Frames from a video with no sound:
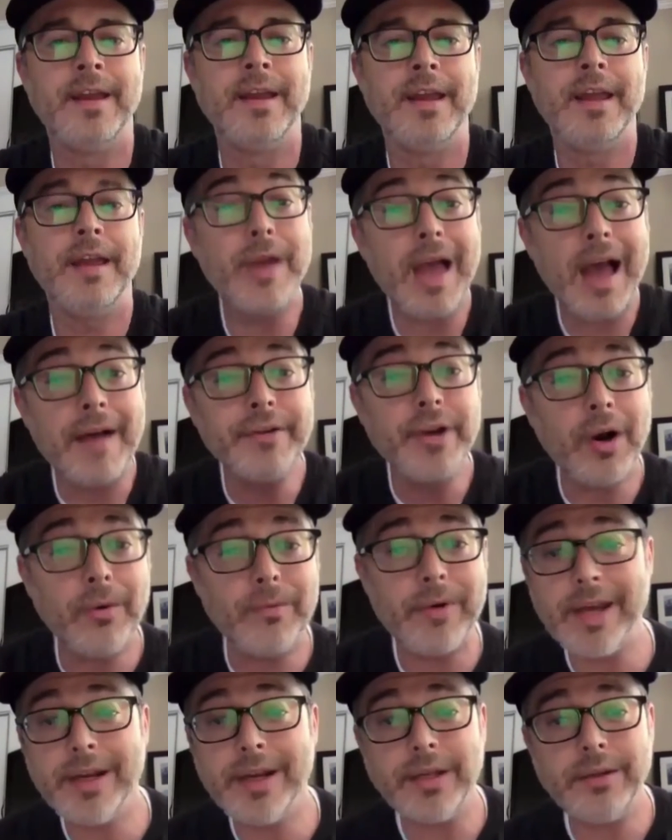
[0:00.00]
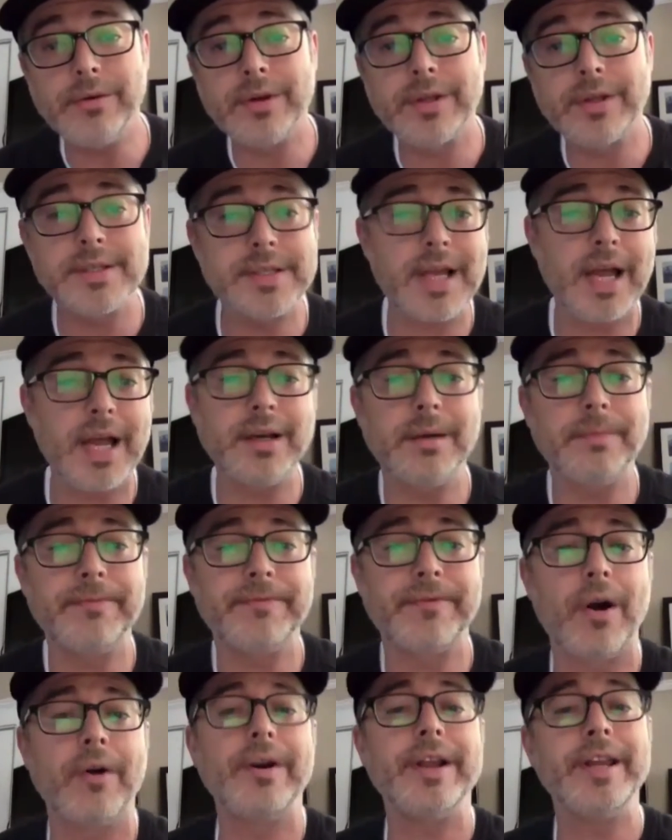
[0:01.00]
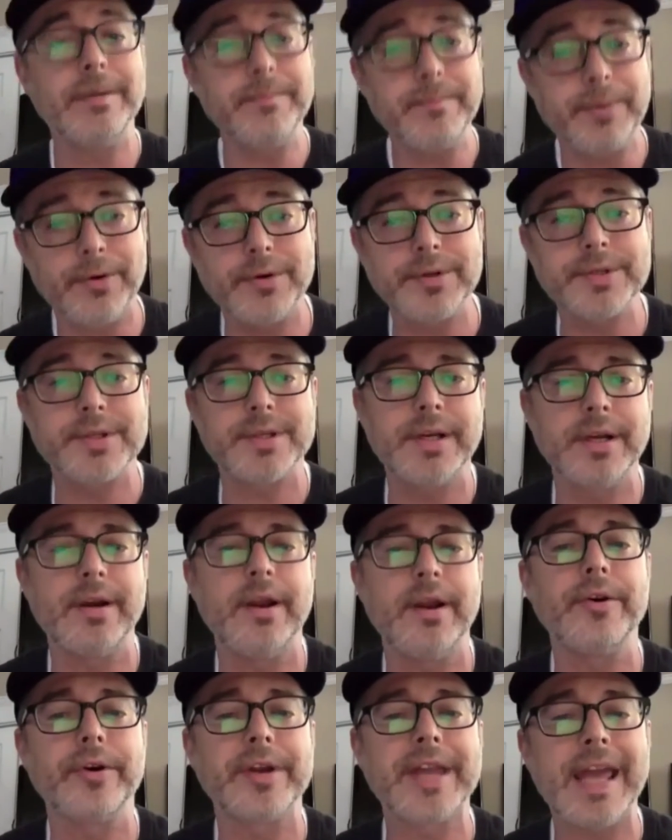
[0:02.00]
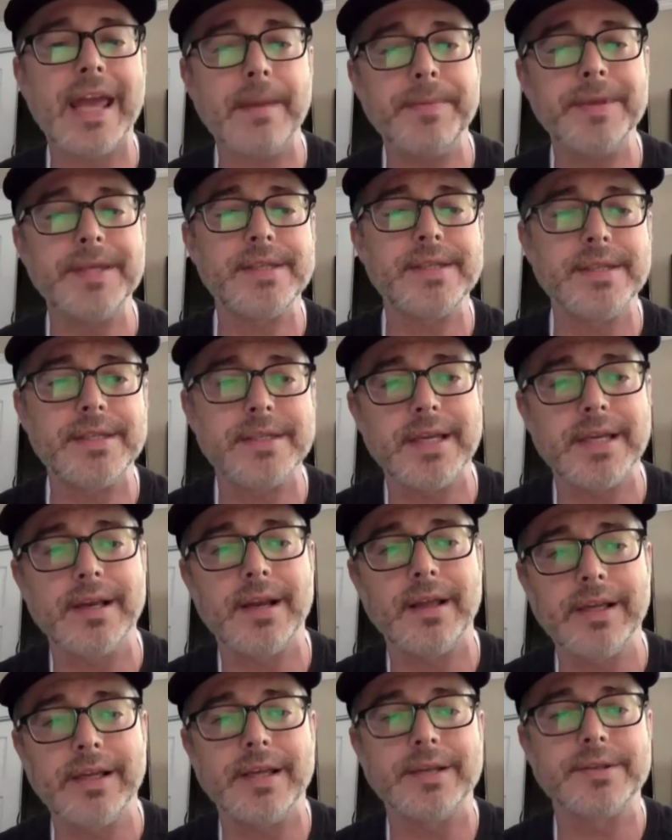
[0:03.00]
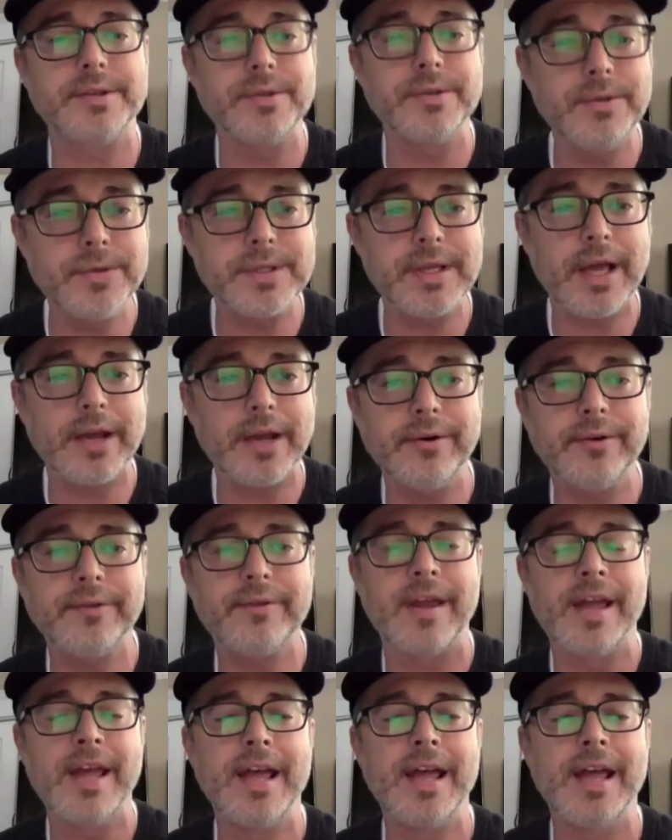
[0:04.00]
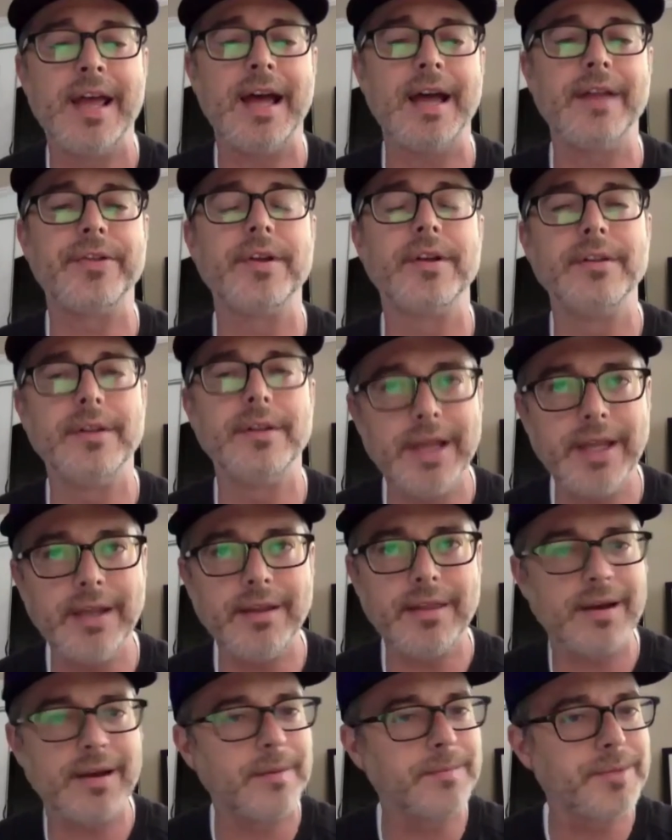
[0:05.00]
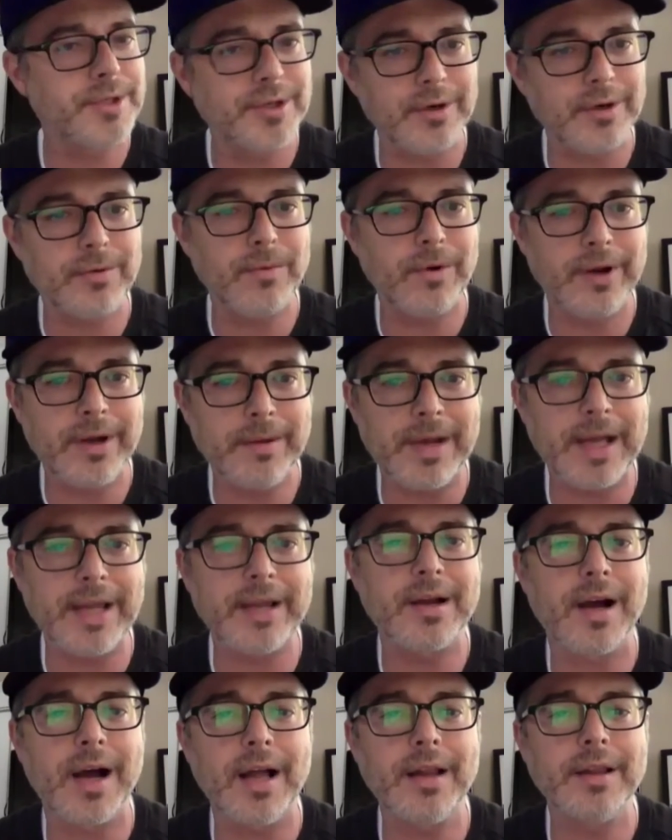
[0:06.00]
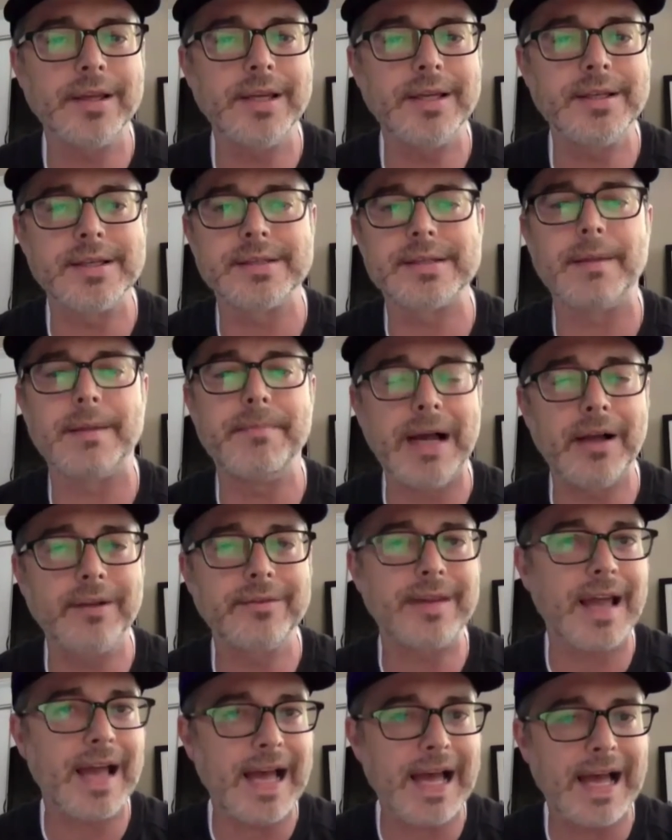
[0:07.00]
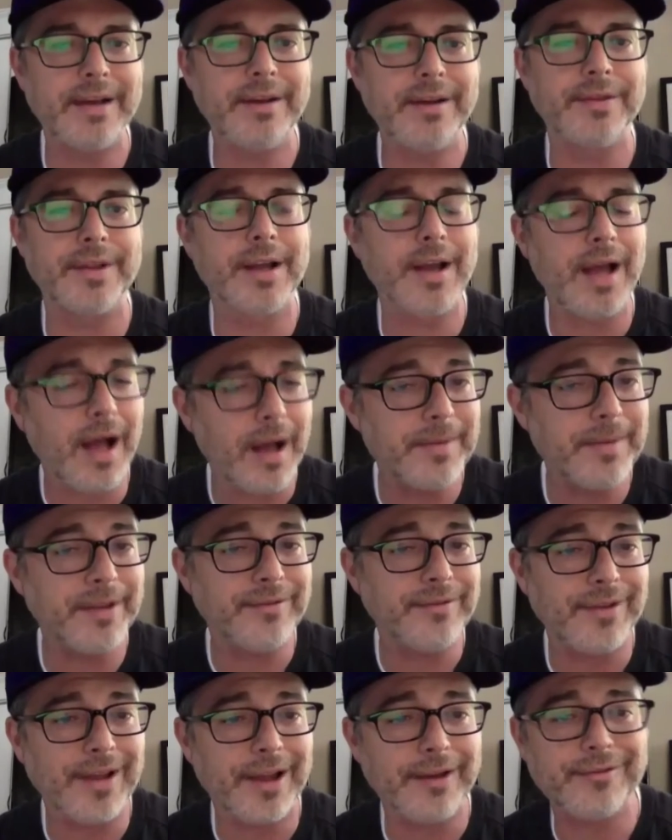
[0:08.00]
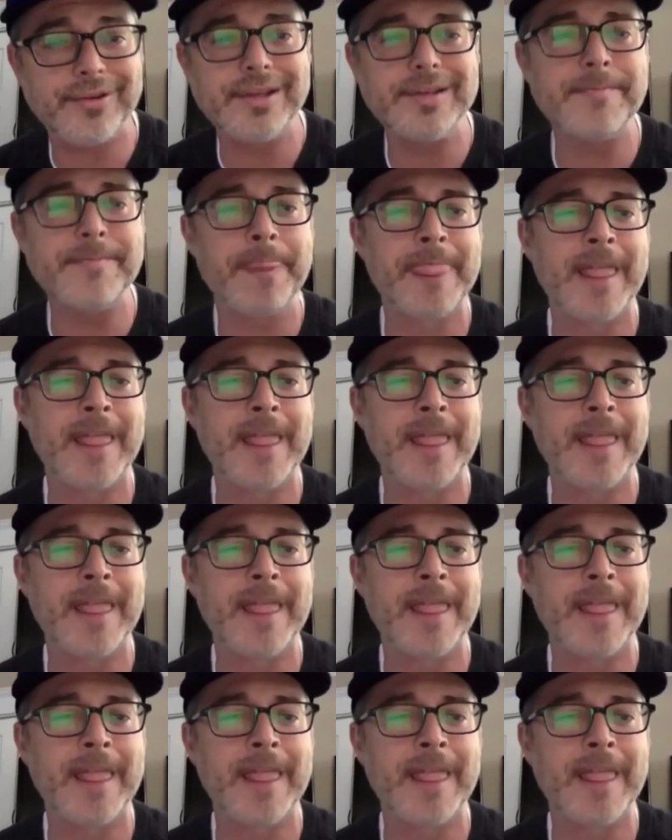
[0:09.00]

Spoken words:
If you haven't already, you can sign up for our in-person and other KPCC and LAS newsletters at the link that I'm sure one of my colleagues is about to add in the comment section.